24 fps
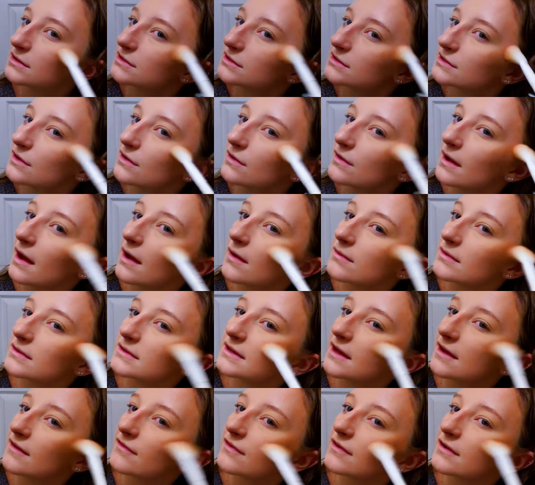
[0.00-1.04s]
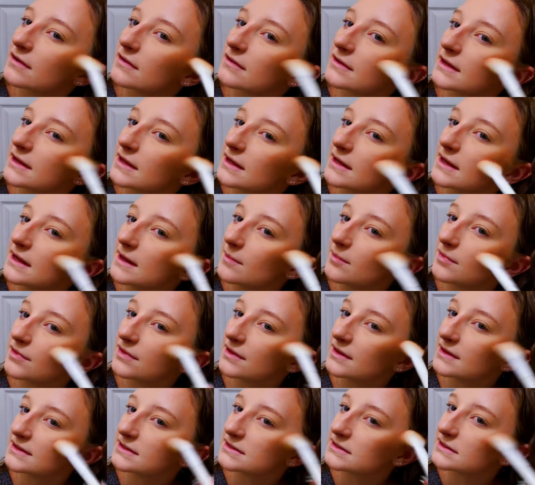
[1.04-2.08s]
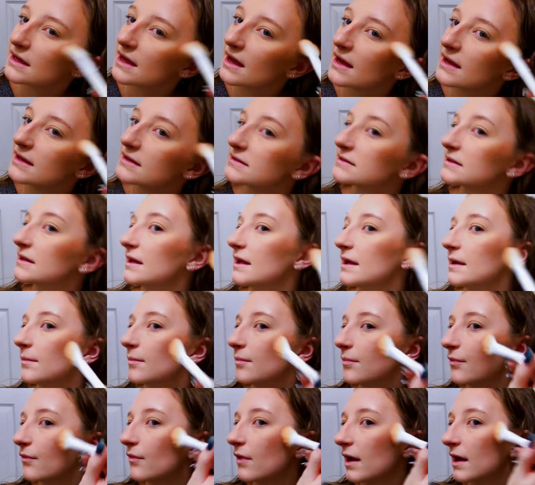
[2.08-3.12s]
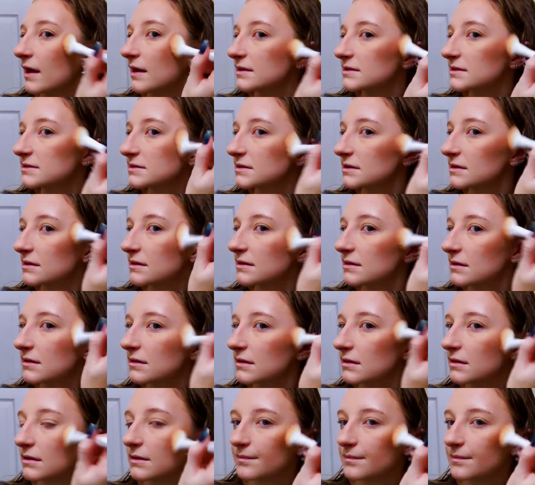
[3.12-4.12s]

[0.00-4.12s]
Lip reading: so I would definitely keep this as a bronzer.